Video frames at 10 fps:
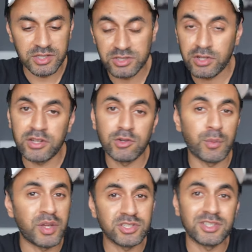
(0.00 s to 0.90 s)
a design or a
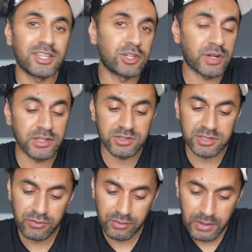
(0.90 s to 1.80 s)
picture that you create
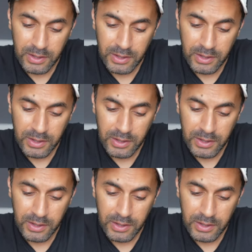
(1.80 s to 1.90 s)
yourself.